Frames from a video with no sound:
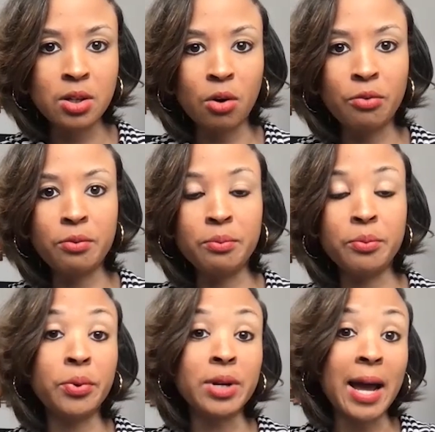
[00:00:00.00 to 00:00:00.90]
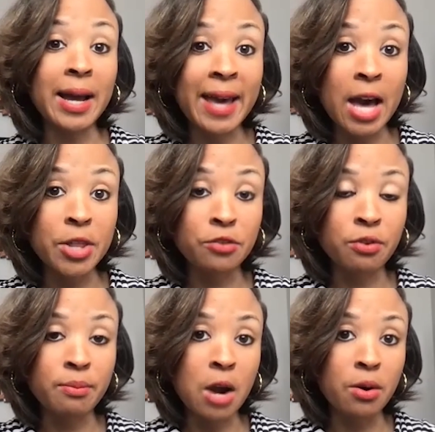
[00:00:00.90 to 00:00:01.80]
from what I gathered
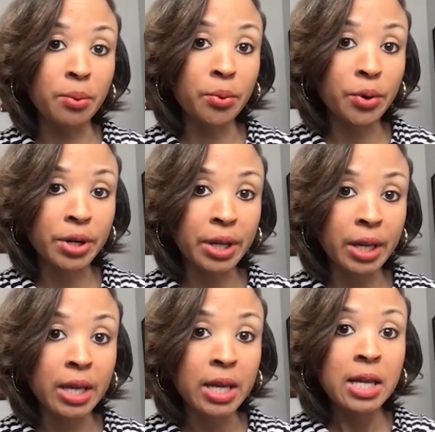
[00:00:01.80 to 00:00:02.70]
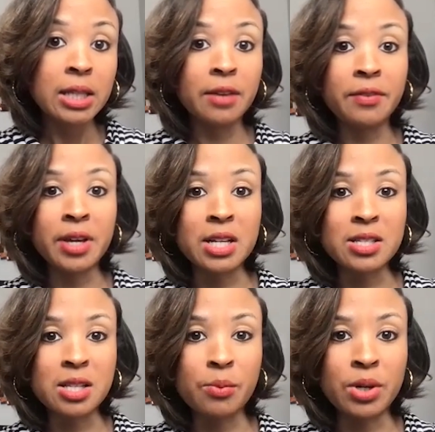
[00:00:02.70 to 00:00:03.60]
from my reporting, living in a
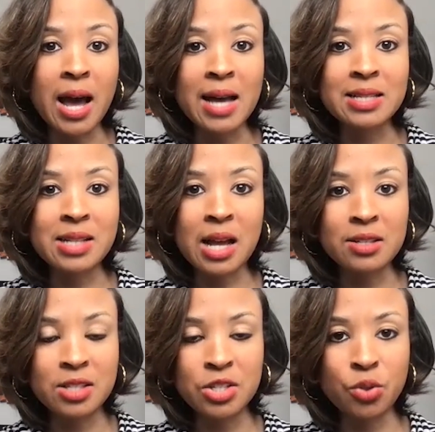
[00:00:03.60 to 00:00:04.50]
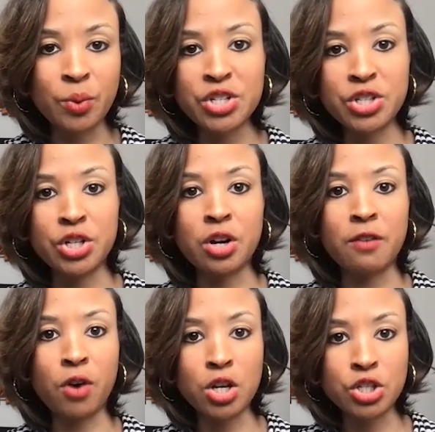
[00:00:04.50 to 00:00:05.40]
somewhat hostile situation in her
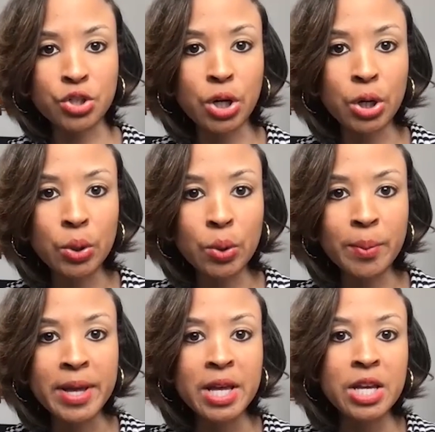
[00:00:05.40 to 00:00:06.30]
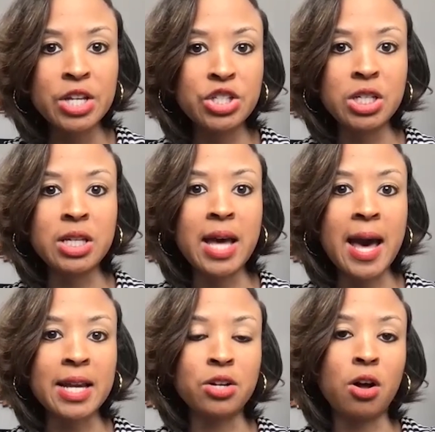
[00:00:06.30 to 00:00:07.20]
foster home. She
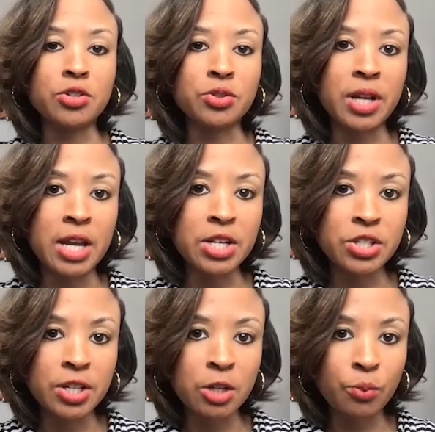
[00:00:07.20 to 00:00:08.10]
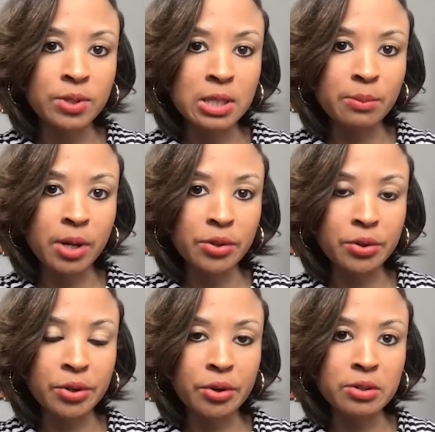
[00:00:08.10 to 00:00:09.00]
had an altercation with some other
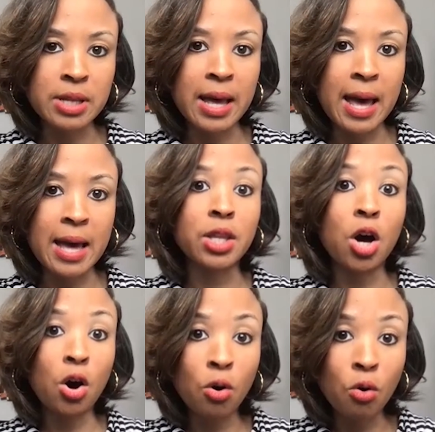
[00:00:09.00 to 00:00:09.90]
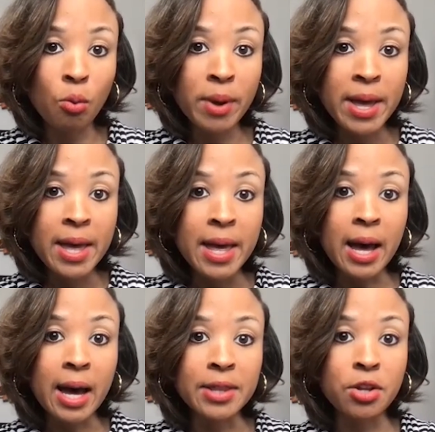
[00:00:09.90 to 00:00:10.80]
girls at the home.
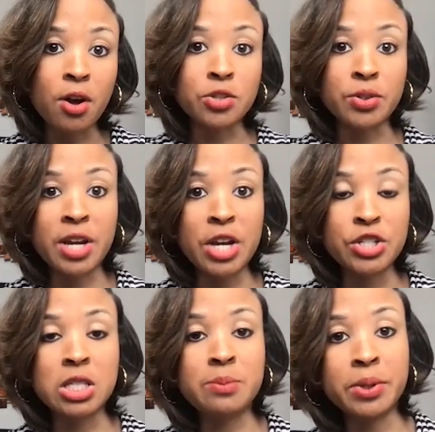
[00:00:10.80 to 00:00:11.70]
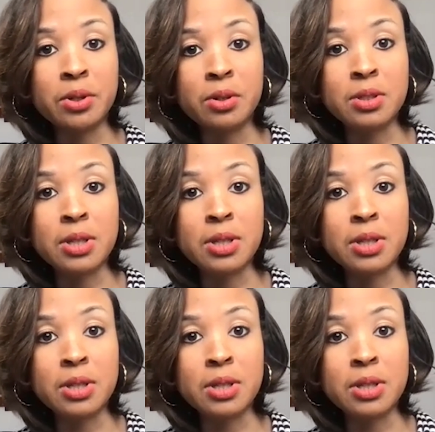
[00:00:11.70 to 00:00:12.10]
The altercation spilled